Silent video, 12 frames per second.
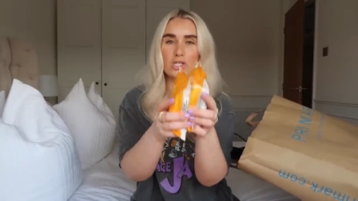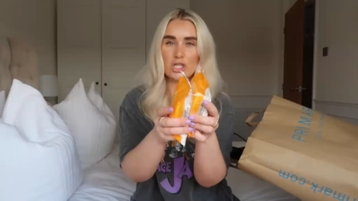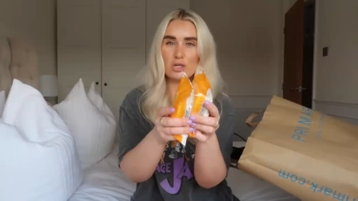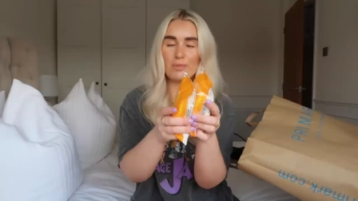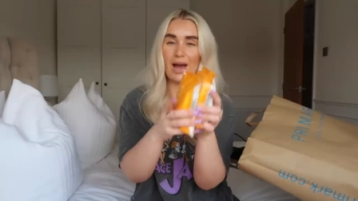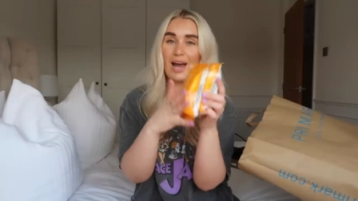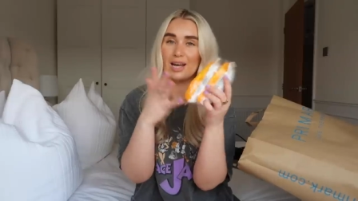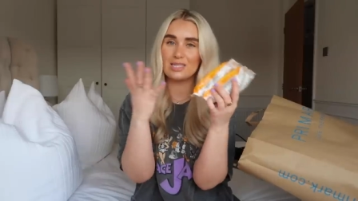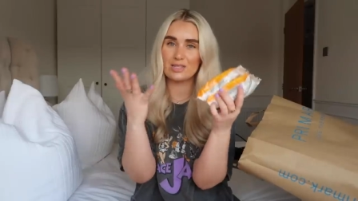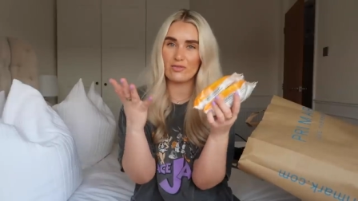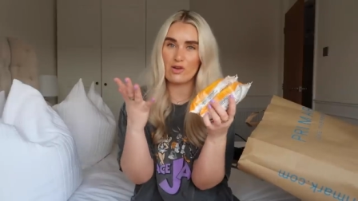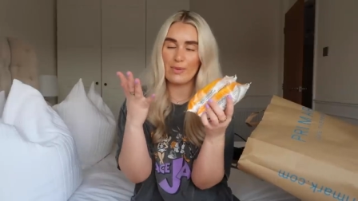Two
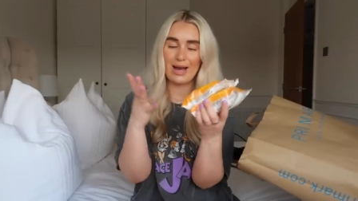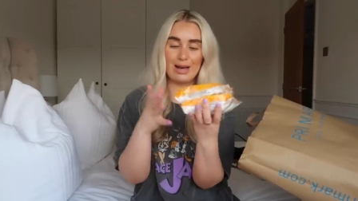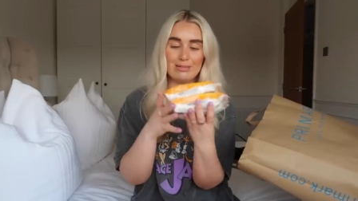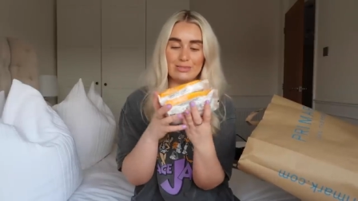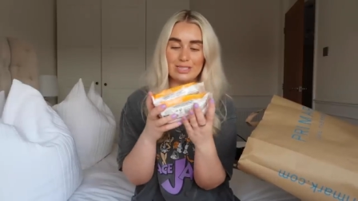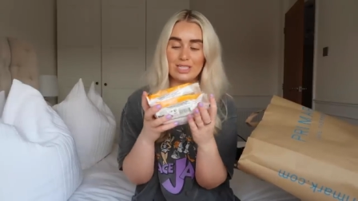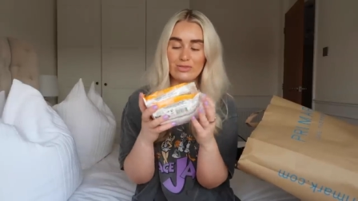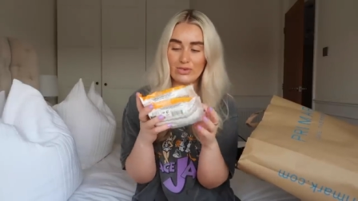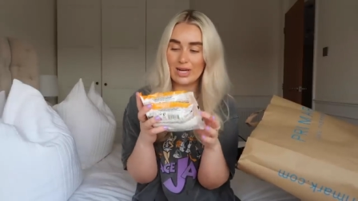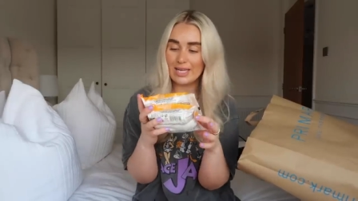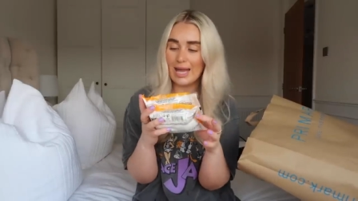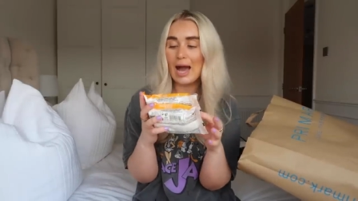packs for a pound. You
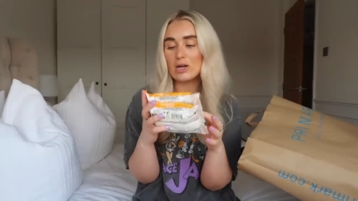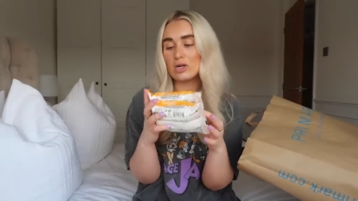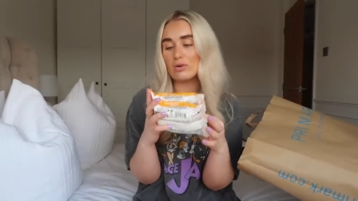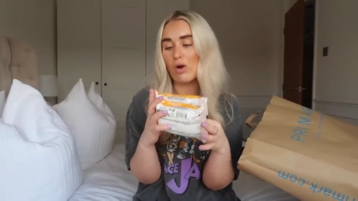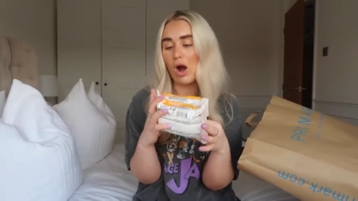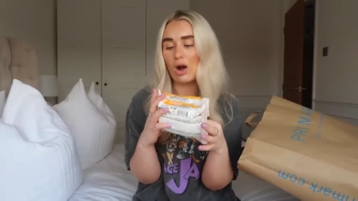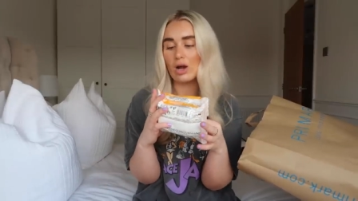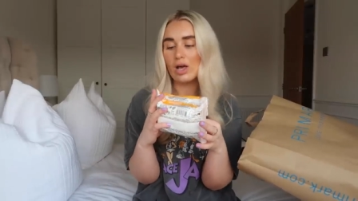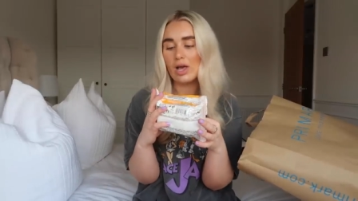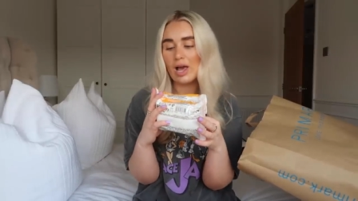really can't go wrong.